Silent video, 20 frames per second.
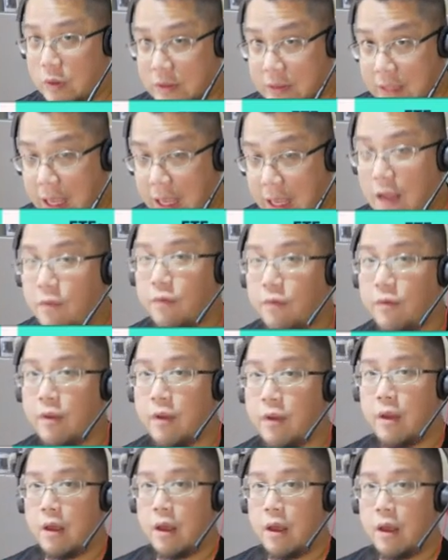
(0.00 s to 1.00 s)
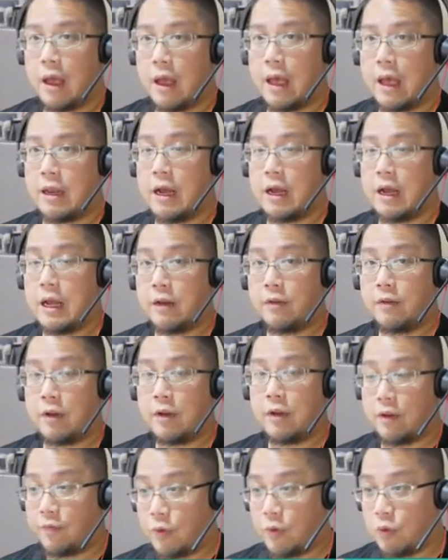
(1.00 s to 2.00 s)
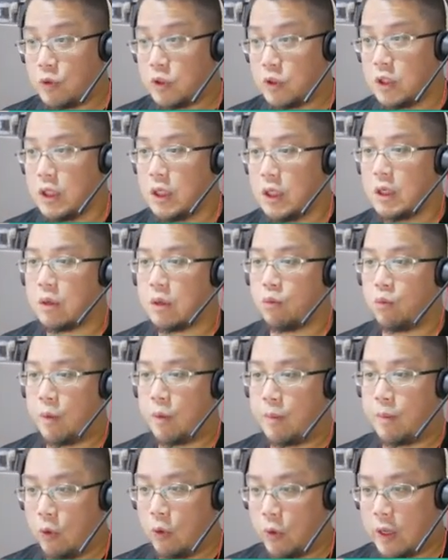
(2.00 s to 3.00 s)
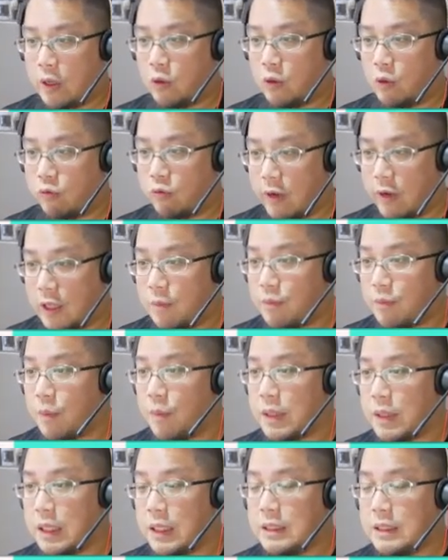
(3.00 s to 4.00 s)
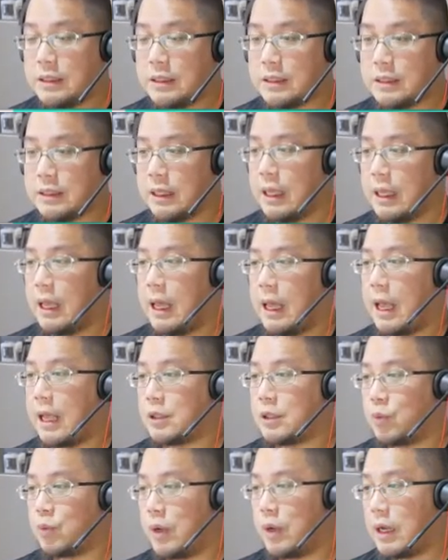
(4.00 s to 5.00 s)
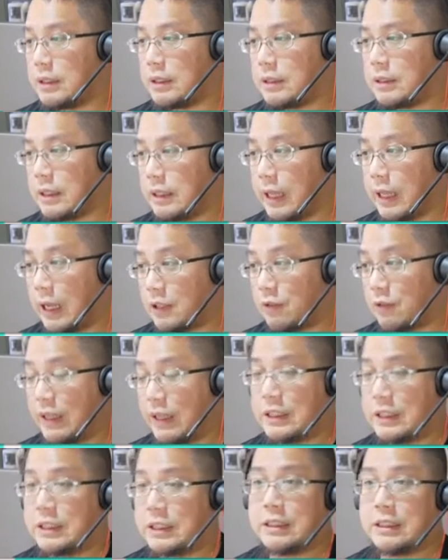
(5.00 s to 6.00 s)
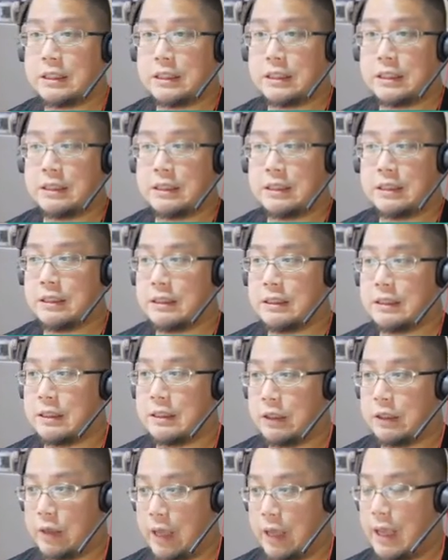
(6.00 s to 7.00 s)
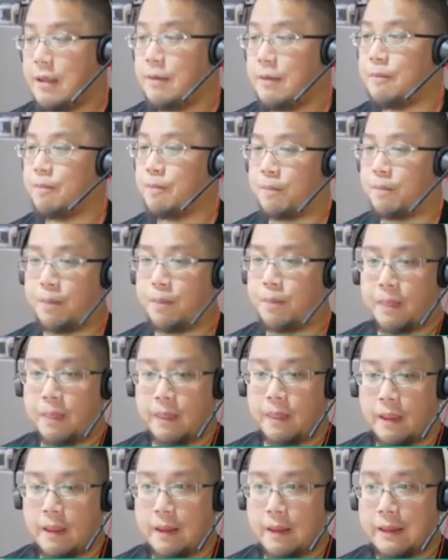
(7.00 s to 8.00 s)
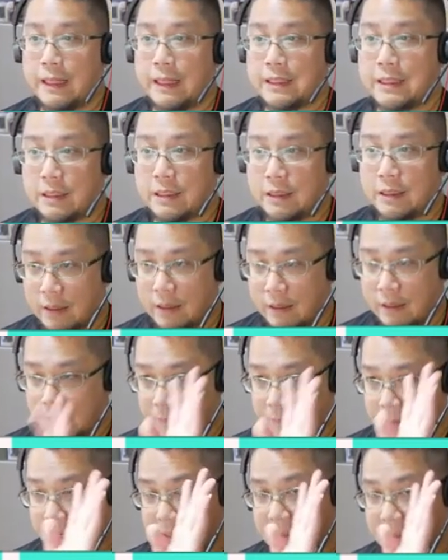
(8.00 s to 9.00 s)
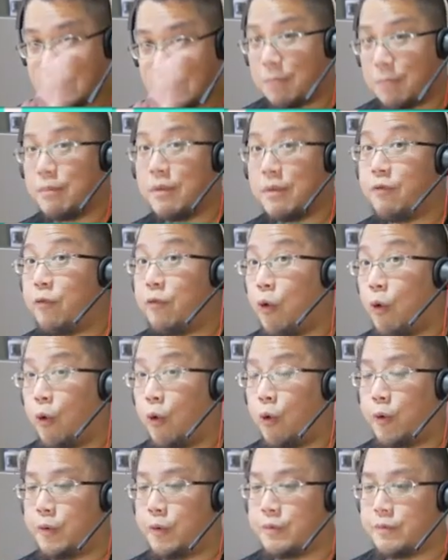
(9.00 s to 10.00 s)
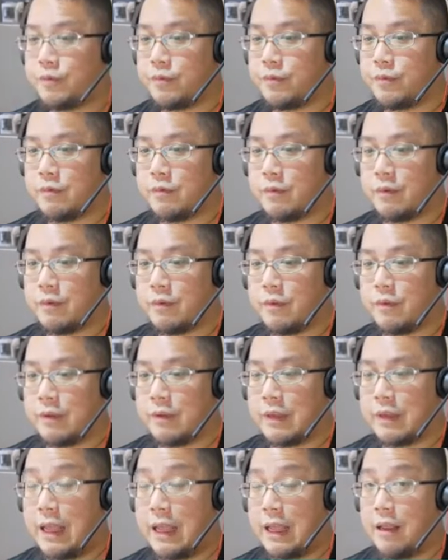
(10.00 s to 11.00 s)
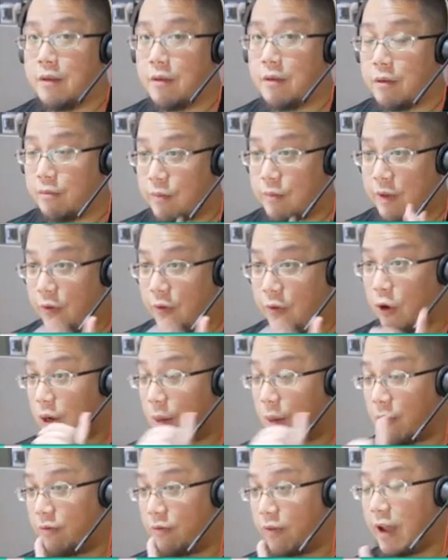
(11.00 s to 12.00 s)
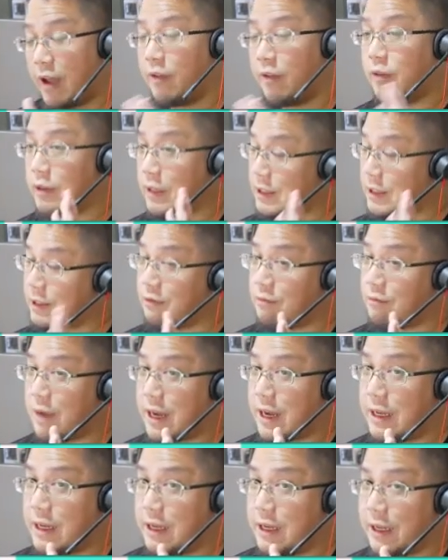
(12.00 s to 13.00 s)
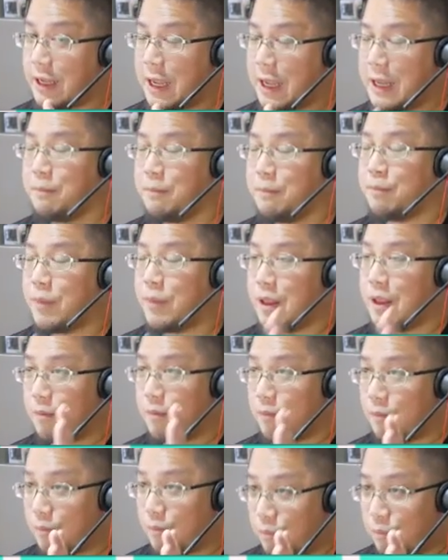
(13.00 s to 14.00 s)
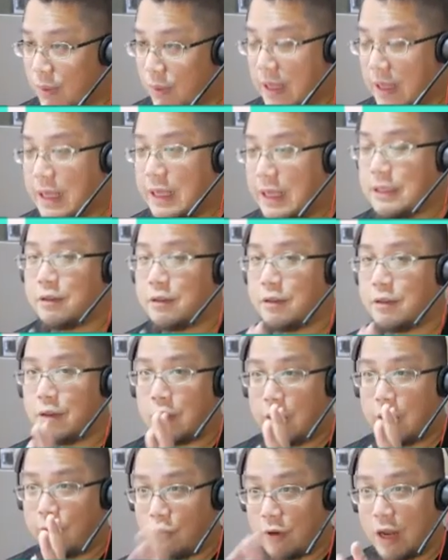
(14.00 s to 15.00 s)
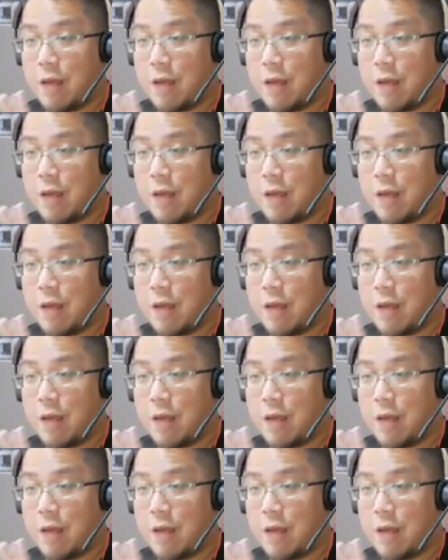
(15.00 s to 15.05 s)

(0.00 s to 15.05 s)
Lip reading: saved and earned in the future will be going into rental properties as well as index funds. Okay, that's my lesson number 4. Okay, before I go number 5, just a reminder again, please, if you